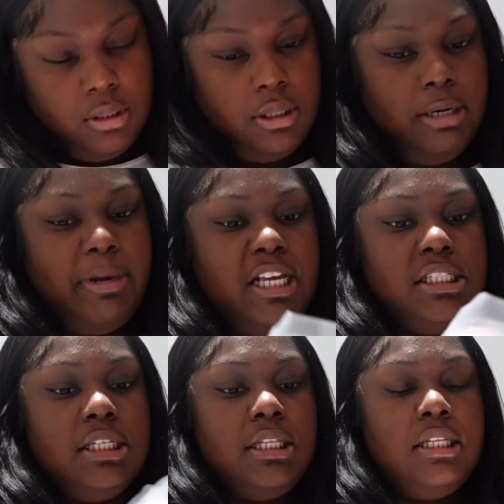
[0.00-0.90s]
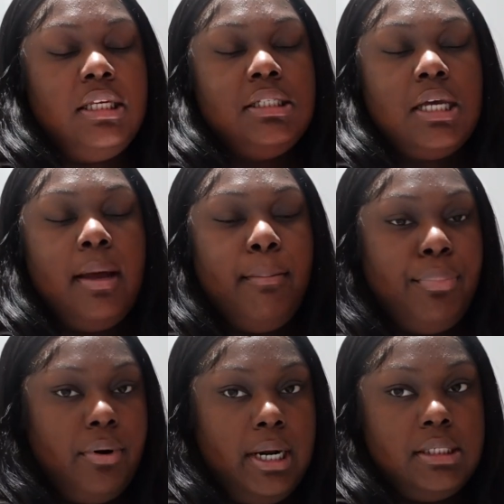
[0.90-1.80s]
They're basically these
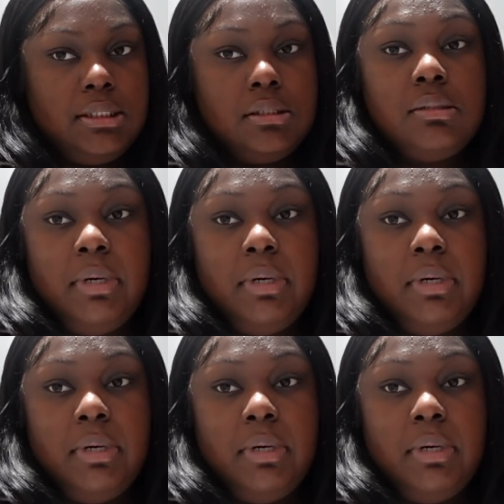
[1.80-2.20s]
compressed